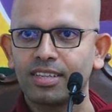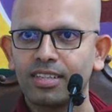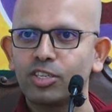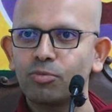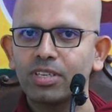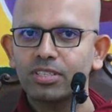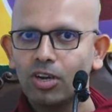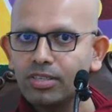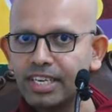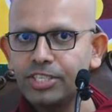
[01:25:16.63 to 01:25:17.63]
that you must
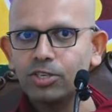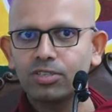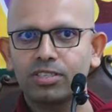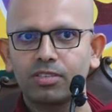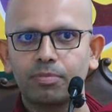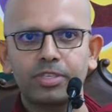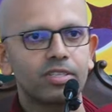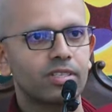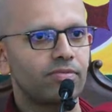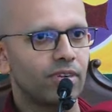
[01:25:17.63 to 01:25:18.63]
not teach your children,
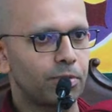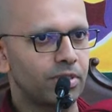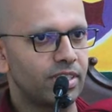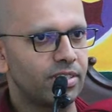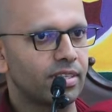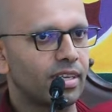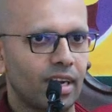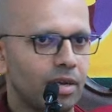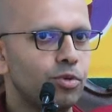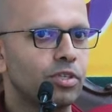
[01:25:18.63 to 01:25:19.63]
because if I was suggesting that,
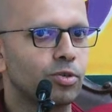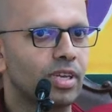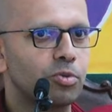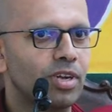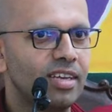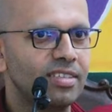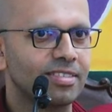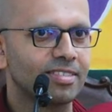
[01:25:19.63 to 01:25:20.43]
I wouldn't do that, would I?